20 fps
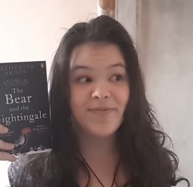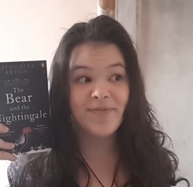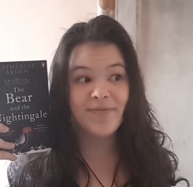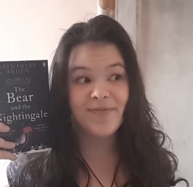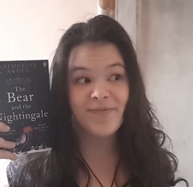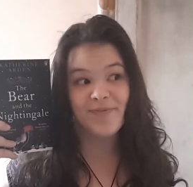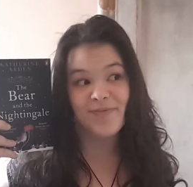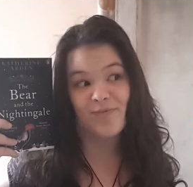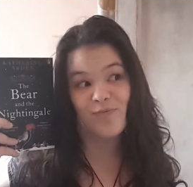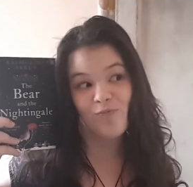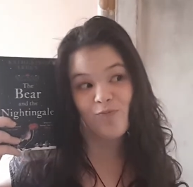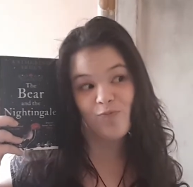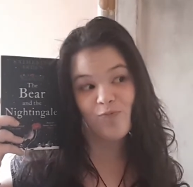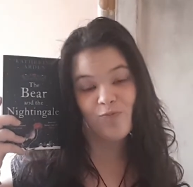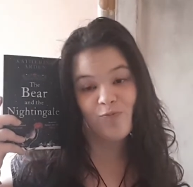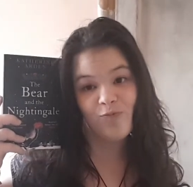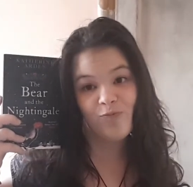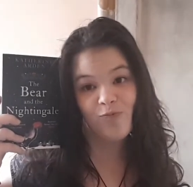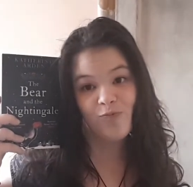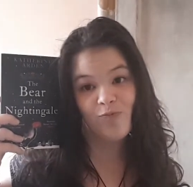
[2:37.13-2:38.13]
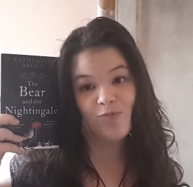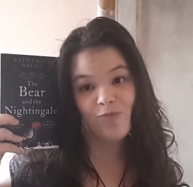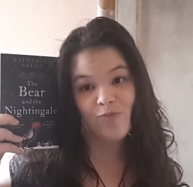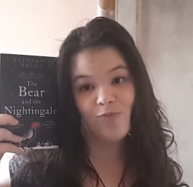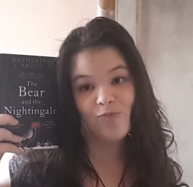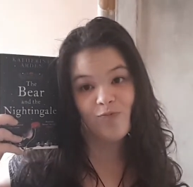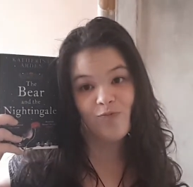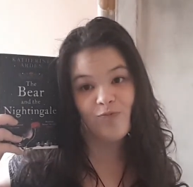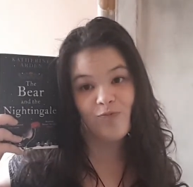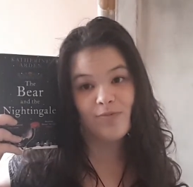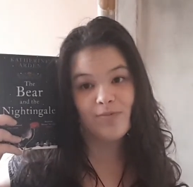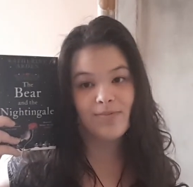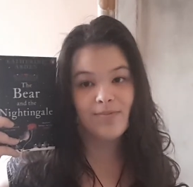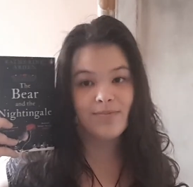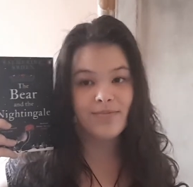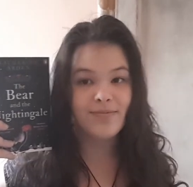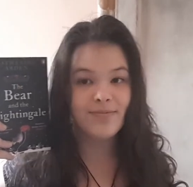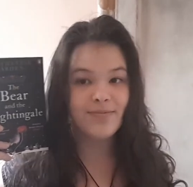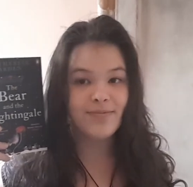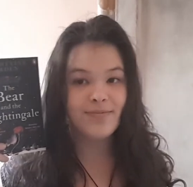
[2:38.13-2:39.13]

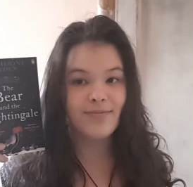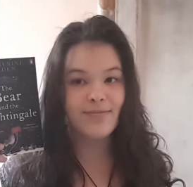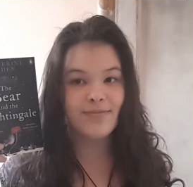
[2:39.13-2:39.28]
Nobody speaks.